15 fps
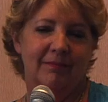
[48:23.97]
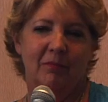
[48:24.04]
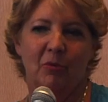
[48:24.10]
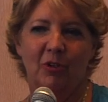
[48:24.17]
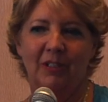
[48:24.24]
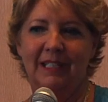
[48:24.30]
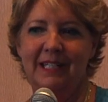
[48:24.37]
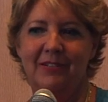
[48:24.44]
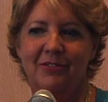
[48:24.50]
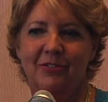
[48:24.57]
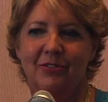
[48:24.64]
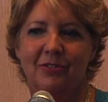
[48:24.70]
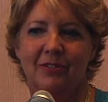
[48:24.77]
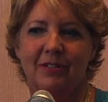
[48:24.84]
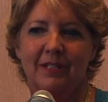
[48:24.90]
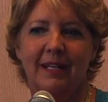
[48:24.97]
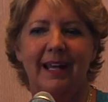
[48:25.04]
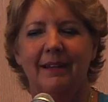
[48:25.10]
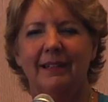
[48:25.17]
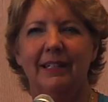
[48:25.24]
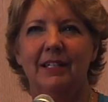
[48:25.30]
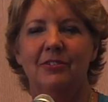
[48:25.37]
more
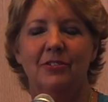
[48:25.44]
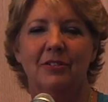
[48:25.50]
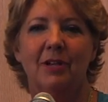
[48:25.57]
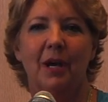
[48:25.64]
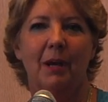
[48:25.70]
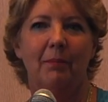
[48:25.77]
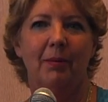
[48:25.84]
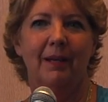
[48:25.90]
leisure—not leisure time,